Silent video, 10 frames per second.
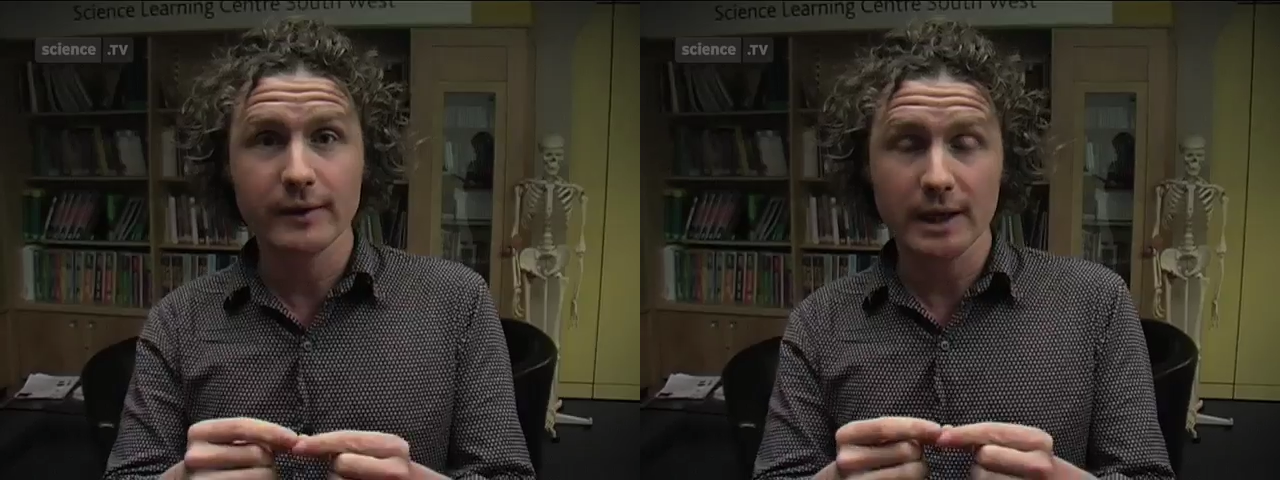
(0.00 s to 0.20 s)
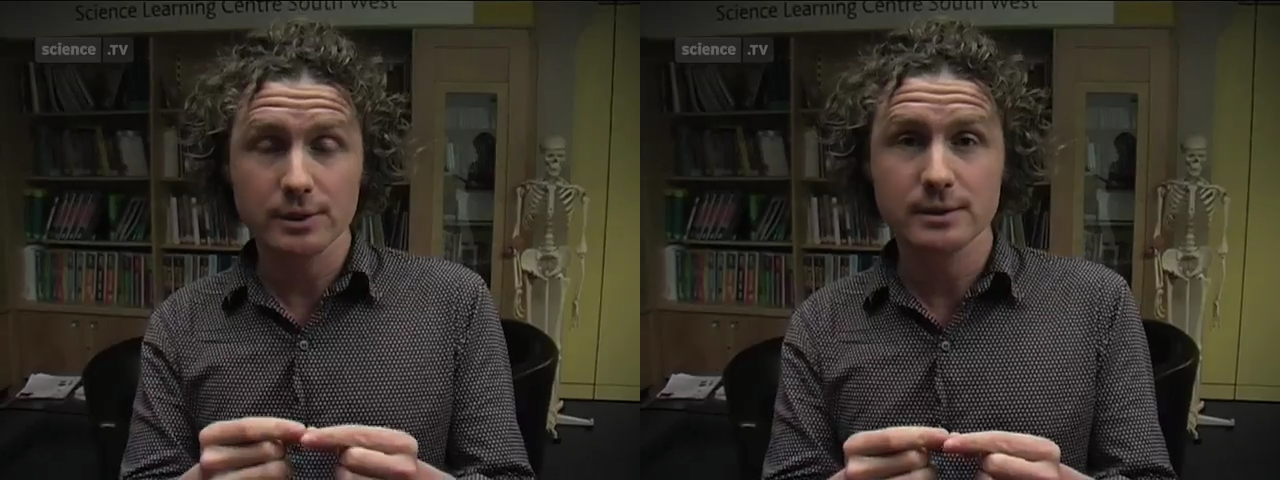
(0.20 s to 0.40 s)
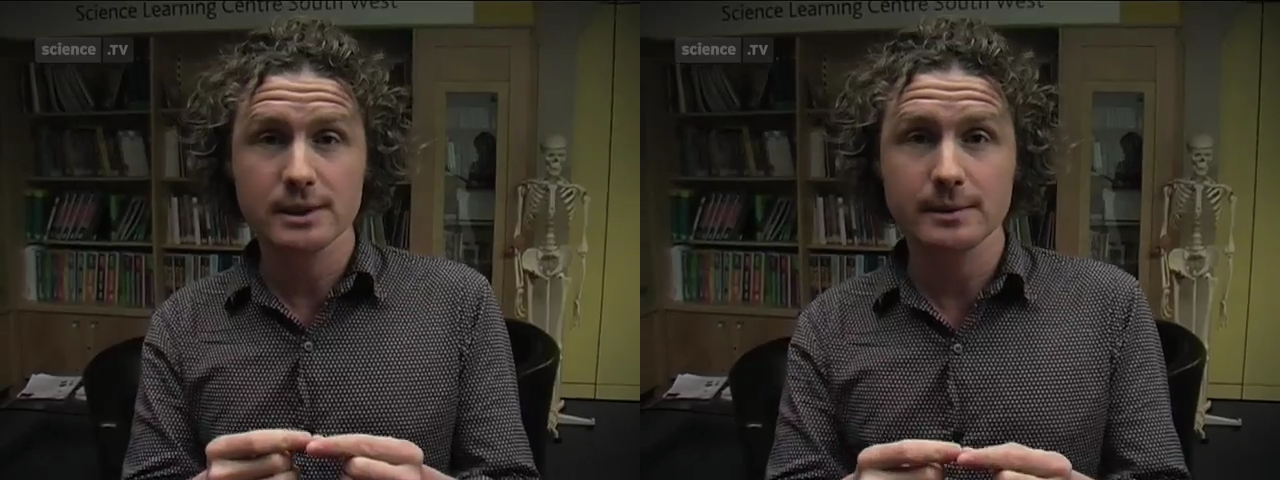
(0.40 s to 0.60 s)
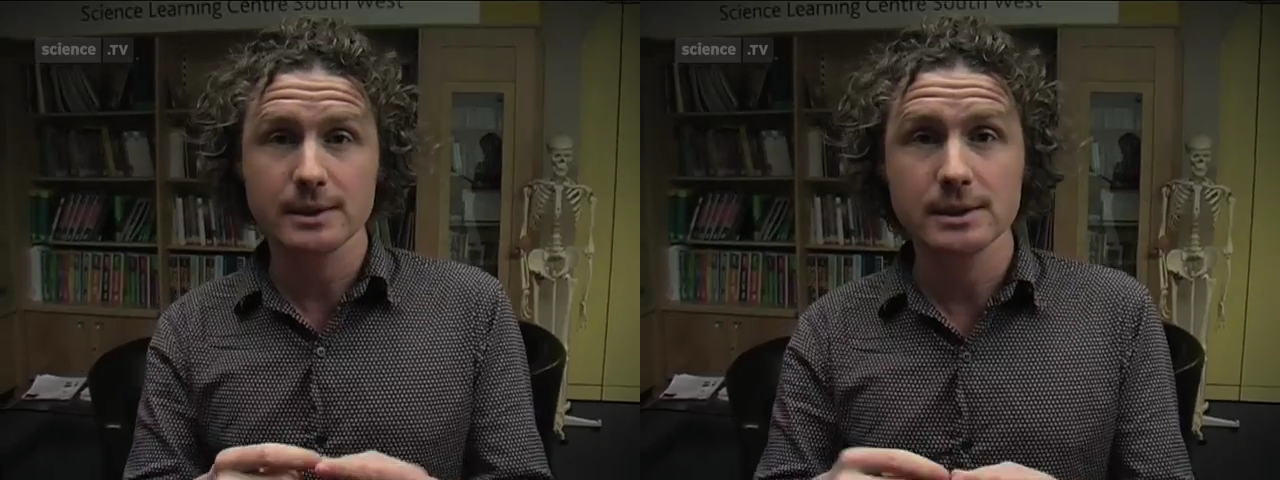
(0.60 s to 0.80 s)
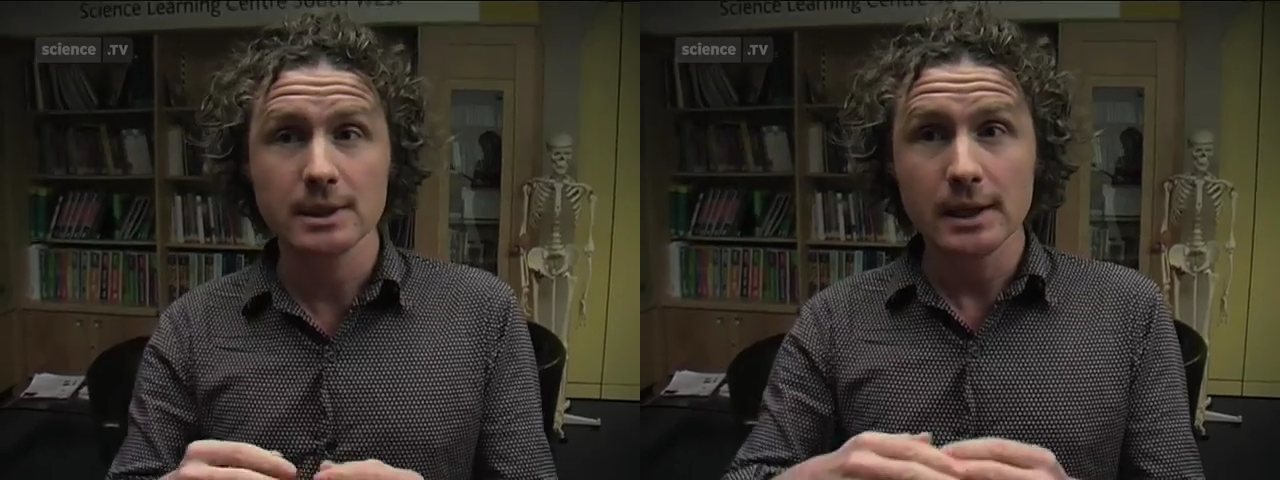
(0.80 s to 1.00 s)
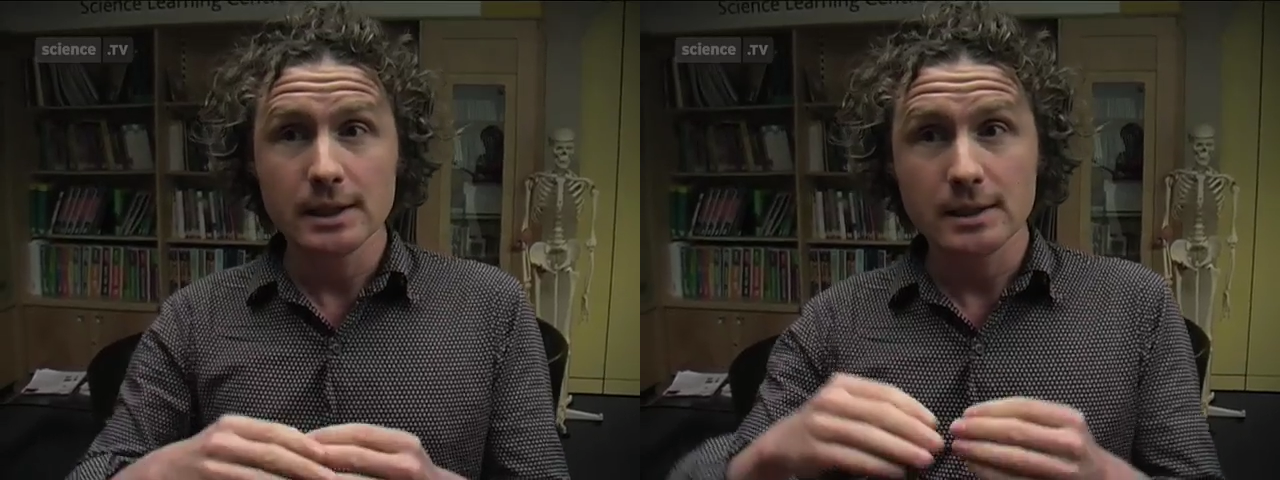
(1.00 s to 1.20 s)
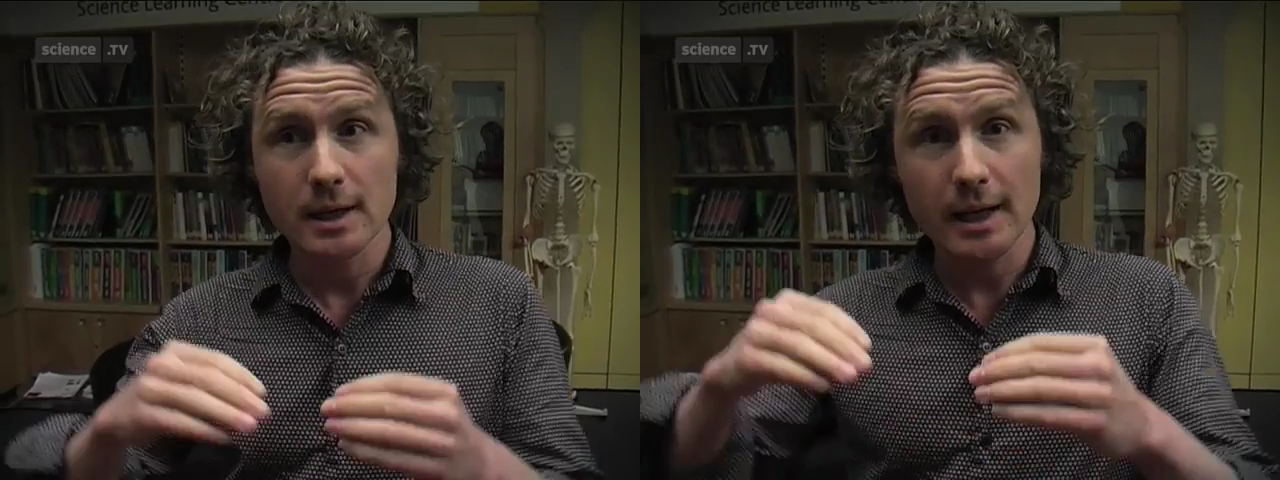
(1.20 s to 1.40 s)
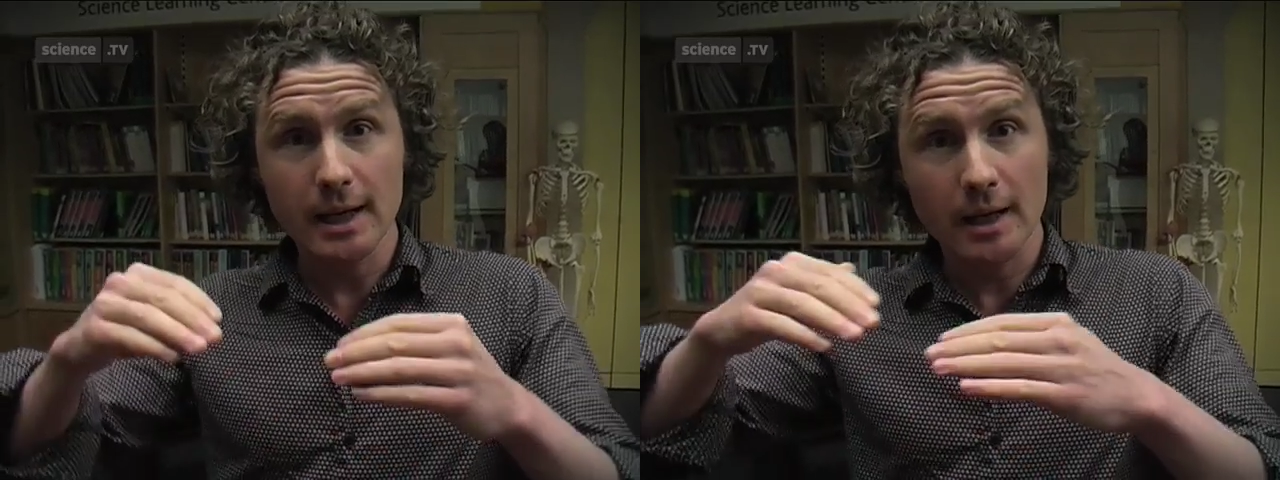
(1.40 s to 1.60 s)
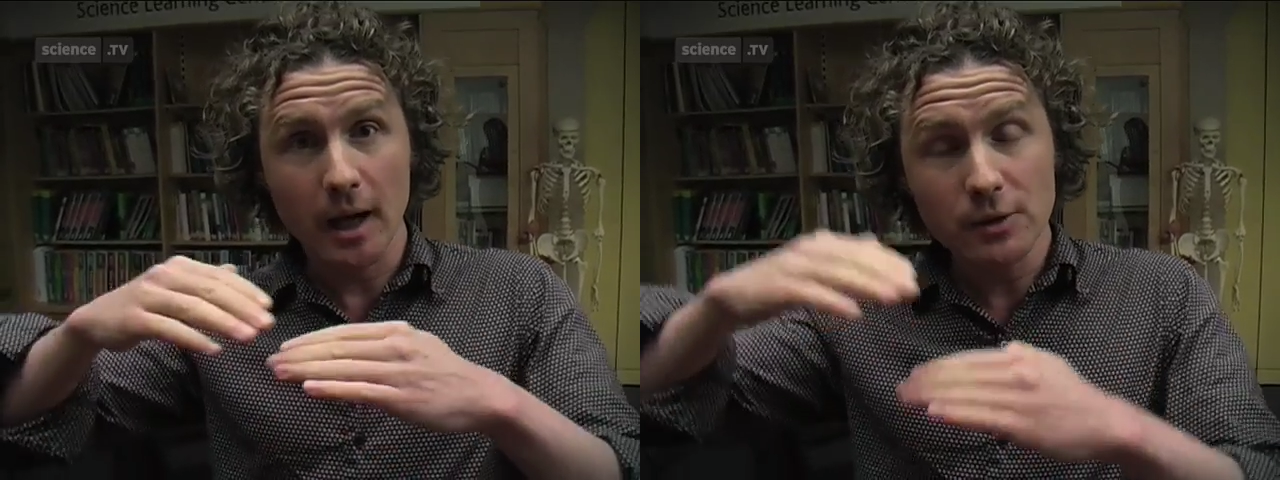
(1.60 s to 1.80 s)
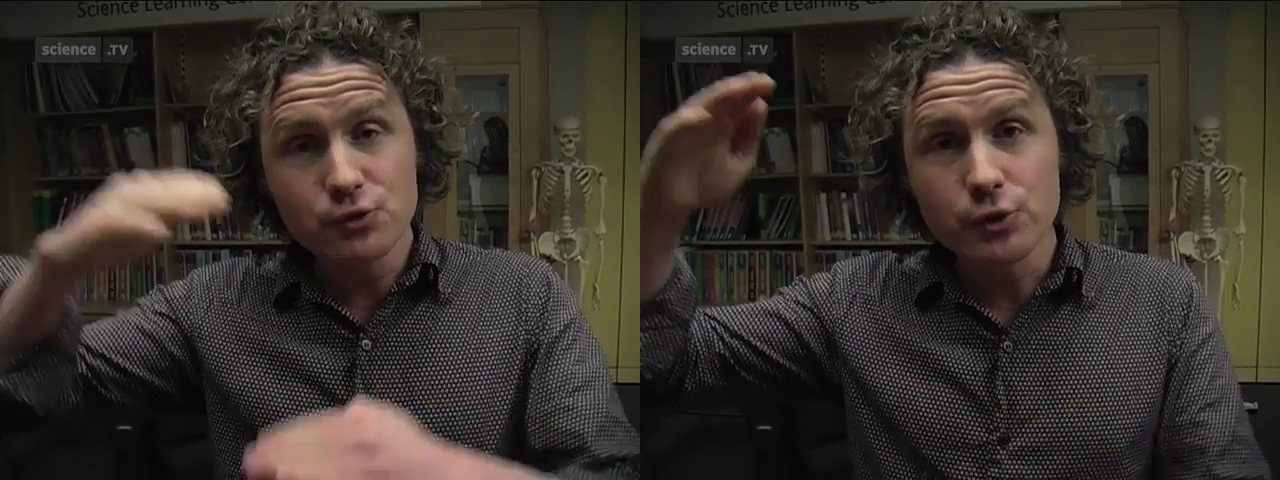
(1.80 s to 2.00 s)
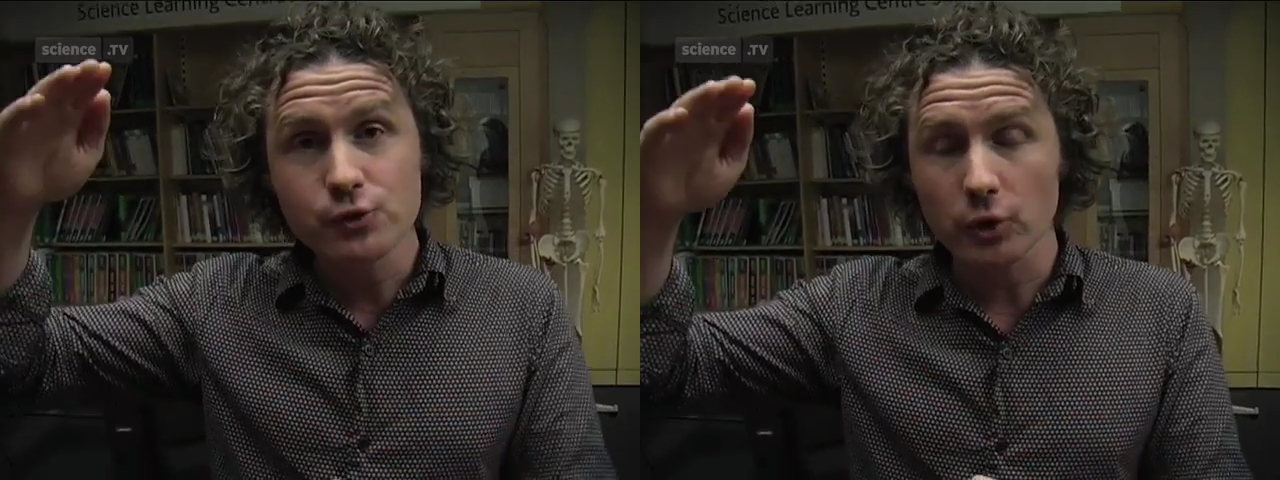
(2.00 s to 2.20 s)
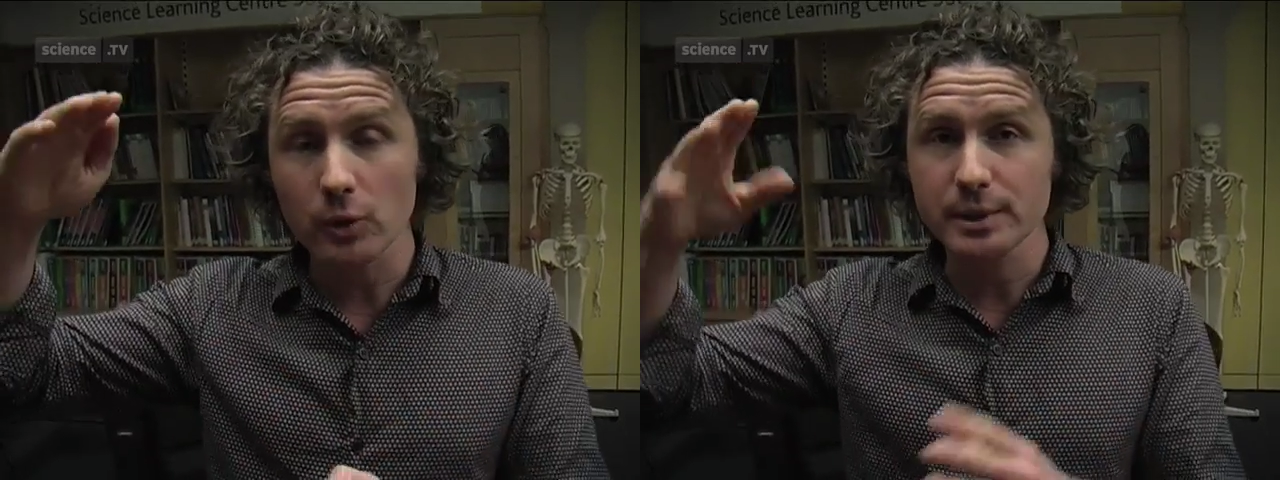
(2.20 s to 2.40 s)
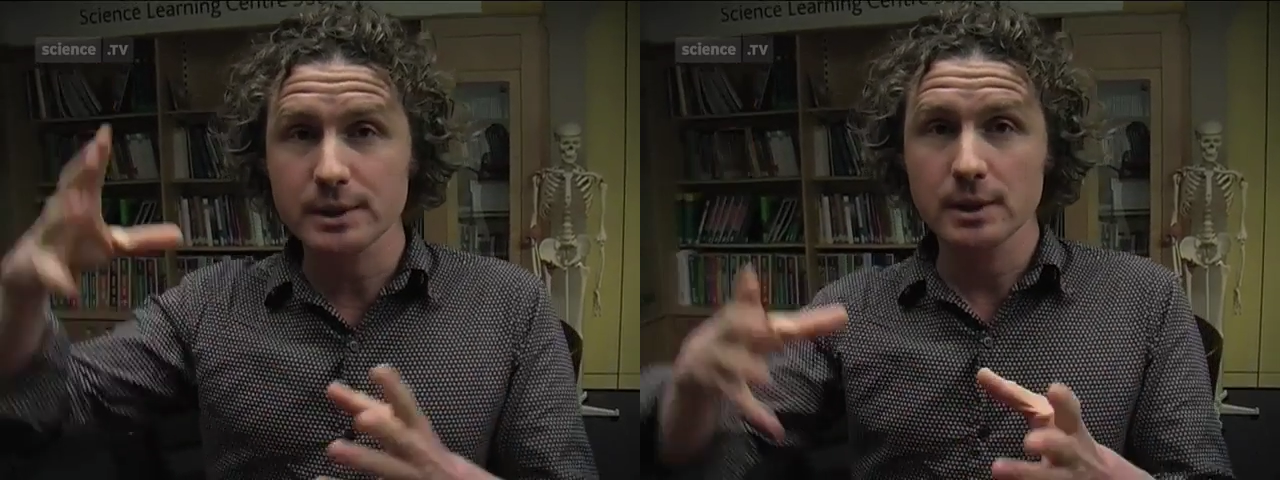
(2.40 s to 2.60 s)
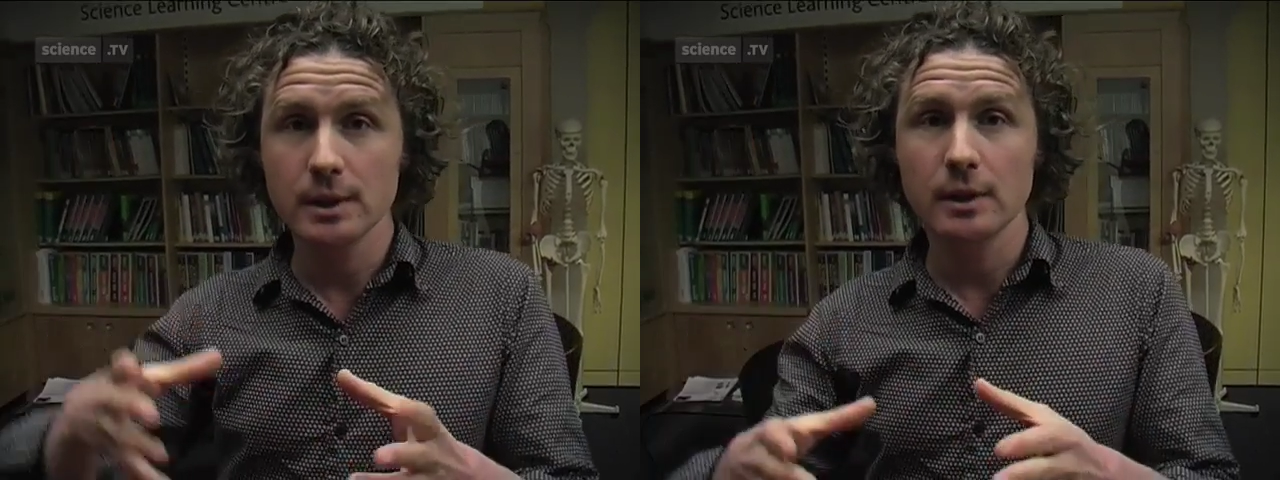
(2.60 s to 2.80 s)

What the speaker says: the actual substance in 100 drops